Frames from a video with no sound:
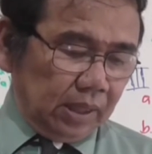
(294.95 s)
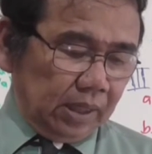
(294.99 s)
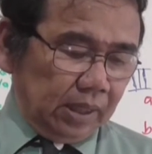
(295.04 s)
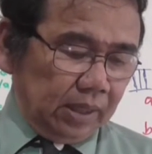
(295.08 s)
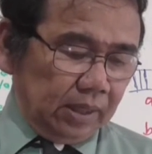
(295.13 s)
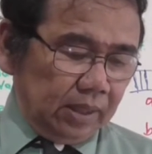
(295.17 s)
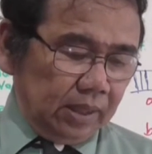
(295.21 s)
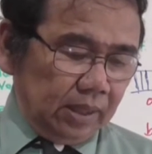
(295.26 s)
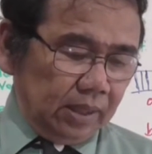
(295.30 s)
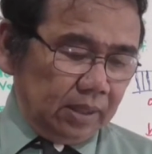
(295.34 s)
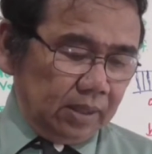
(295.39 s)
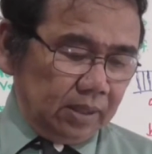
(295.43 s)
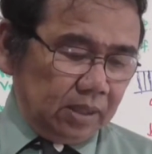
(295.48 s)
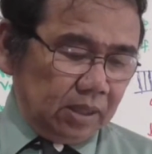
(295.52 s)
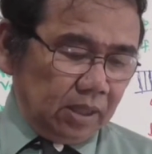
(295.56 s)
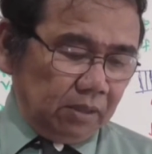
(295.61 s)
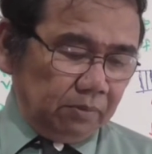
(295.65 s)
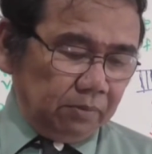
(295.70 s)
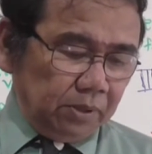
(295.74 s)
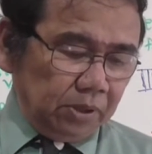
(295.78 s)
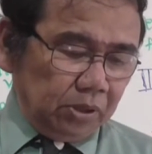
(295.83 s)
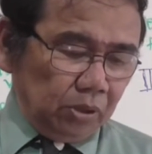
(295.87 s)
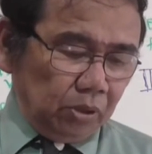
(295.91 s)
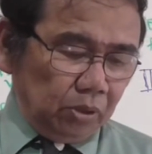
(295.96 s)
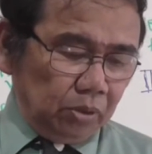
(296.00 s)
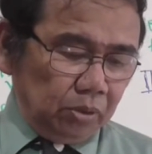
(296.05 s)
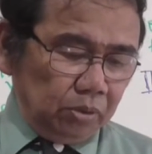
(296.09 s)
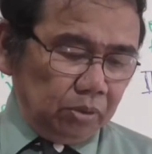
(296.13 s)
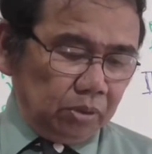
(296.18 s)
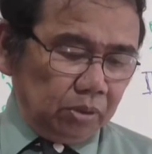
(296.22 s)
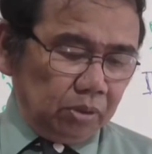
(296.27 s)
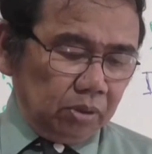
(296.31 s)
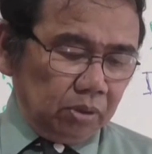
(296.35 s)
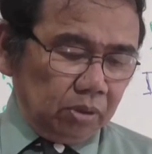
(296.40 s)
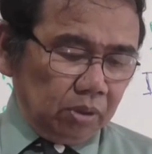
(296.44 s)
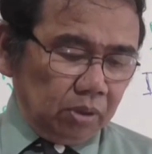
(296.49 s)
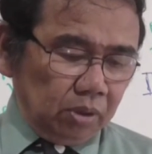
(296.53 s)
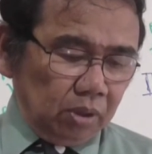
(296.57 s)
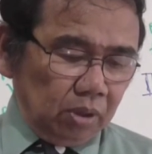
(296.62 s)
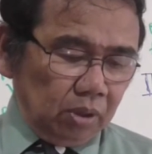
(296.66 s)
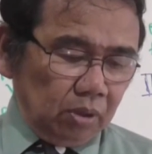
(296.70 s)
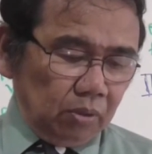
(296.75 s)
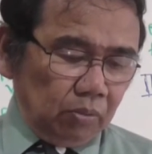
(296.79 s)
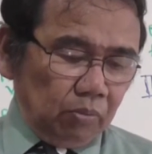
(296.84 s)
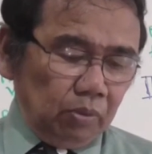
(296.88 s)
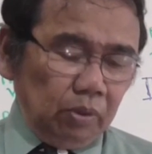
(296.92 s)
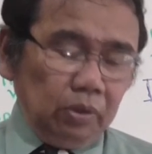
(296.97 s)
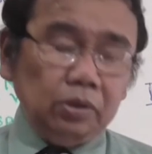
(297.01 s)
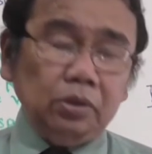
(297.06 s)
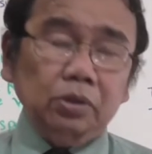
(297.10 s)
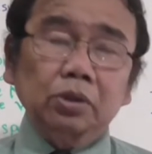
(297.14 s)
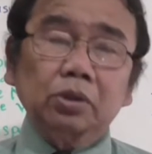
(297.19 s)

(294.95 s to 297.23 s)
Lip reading: and then service hose will